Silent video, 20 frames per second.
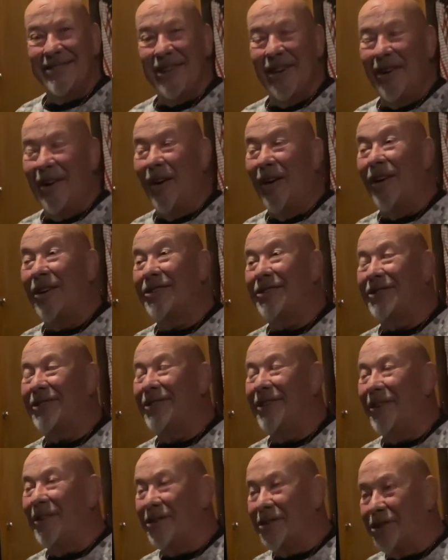uh,
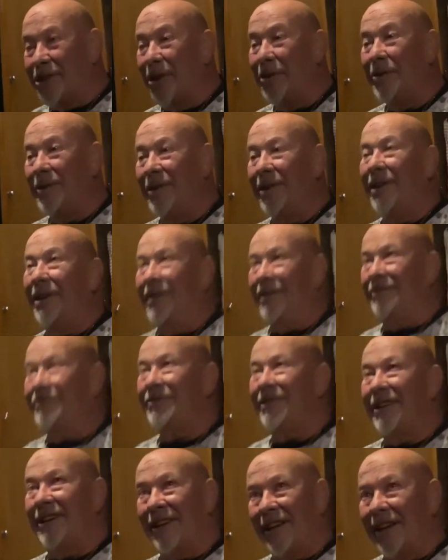laugh. I, I, do love
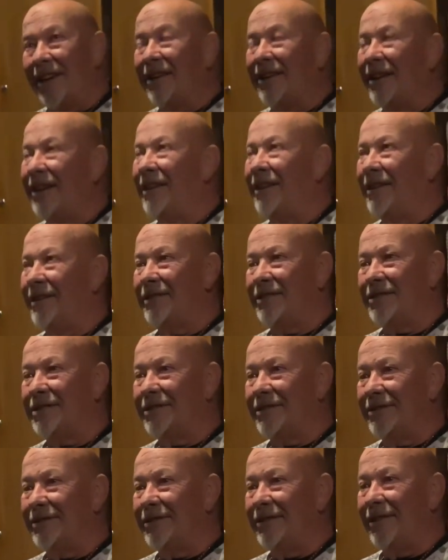an A class.
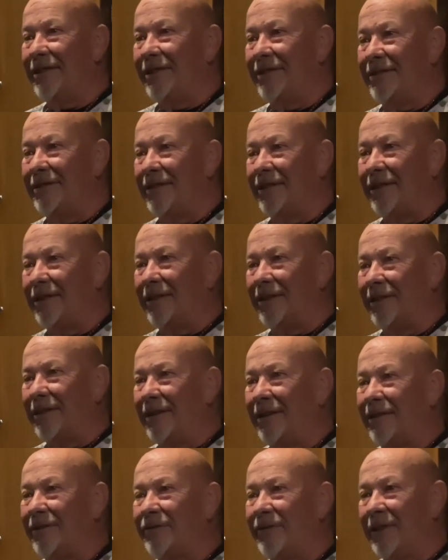Yeah. Mm.
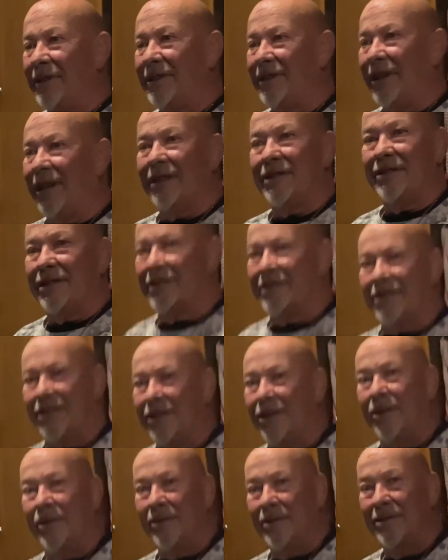yeah. Oh,
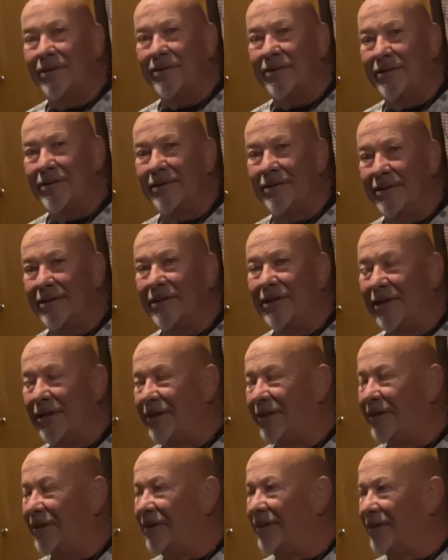there's fucking loads of room here. It's
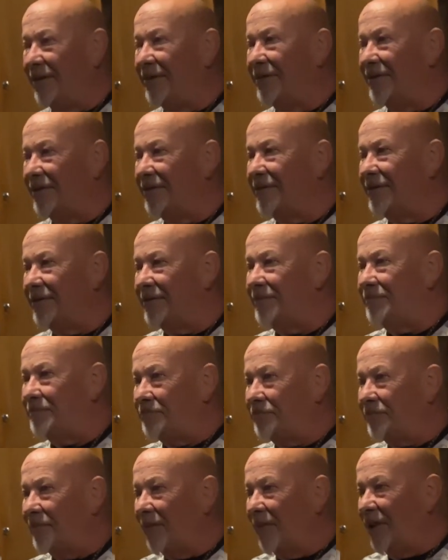fucking brilliant.
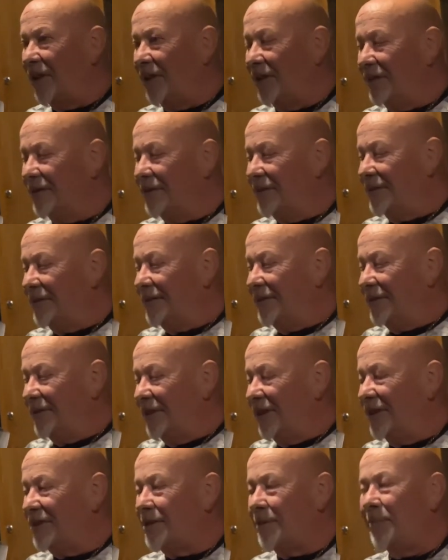
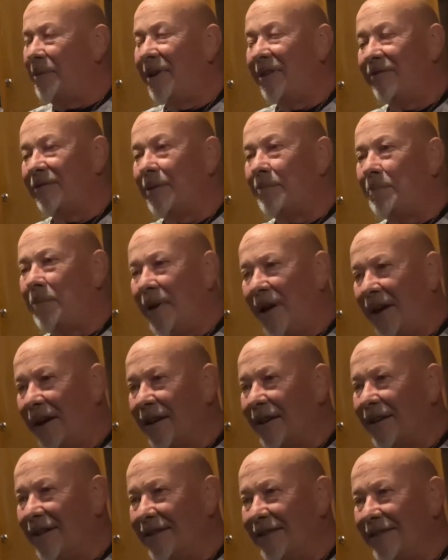It's a bit of a
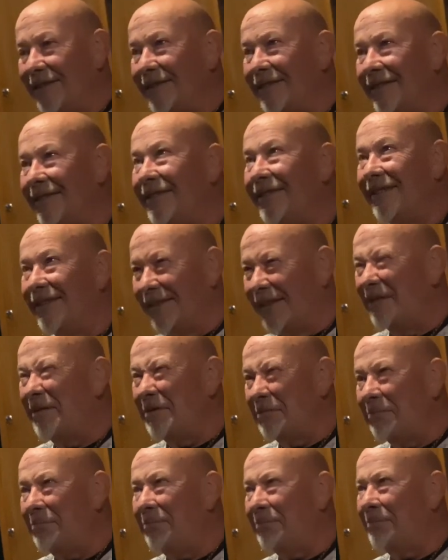pig. It's like a proper van,
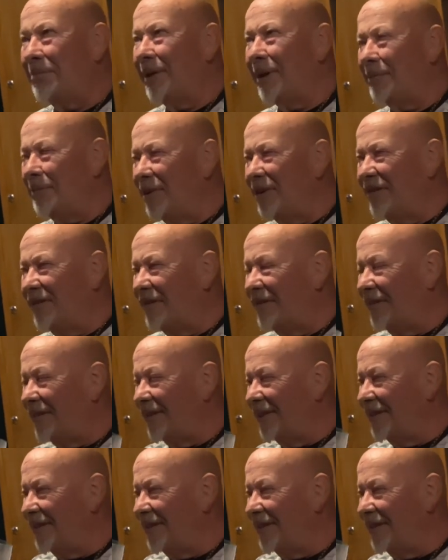isn't it? But it'd be alright.